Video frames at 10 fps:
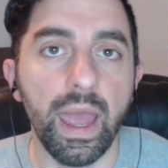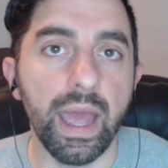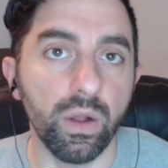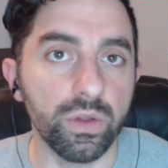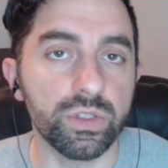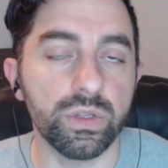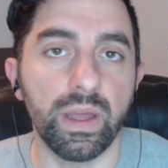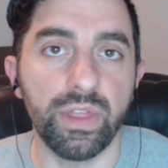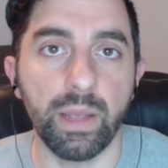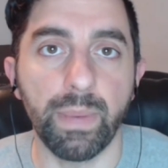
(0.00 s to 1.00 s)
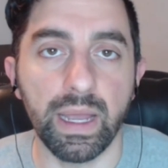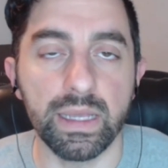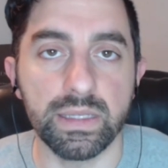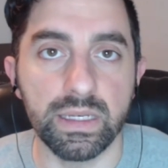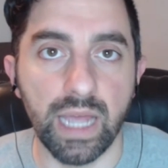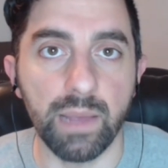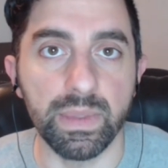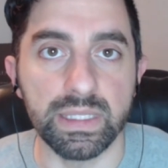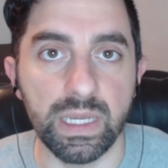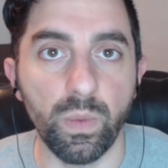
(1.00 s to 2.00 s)
and also I think by his
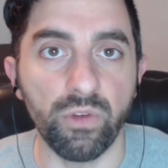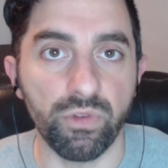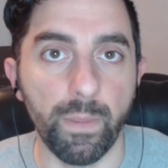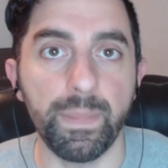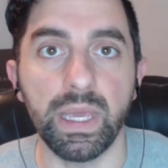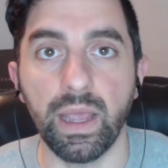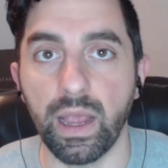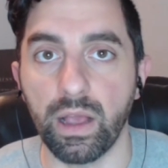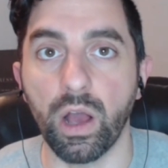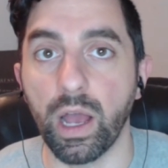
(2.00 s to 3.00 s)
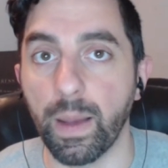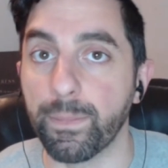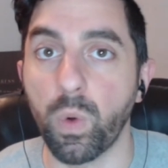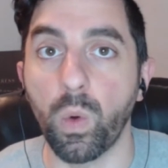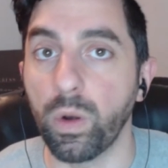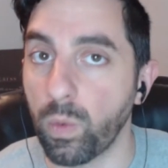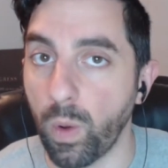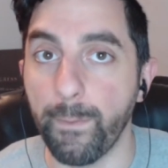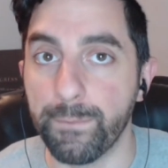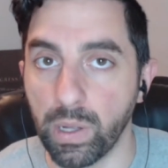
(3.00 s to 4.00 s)
indictments, he went from being a quote
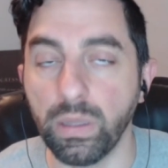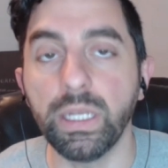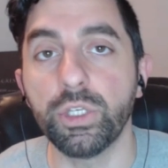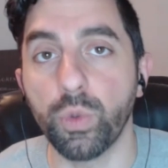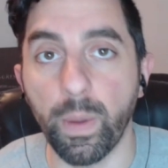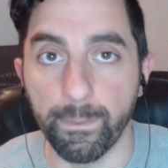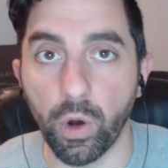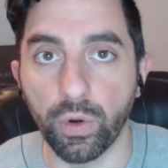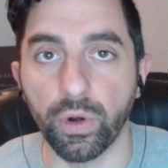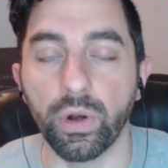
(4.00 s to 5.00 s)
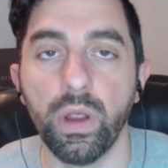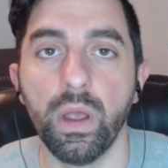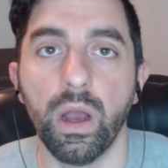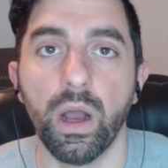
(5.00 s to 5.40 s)
unquote bully to a martyr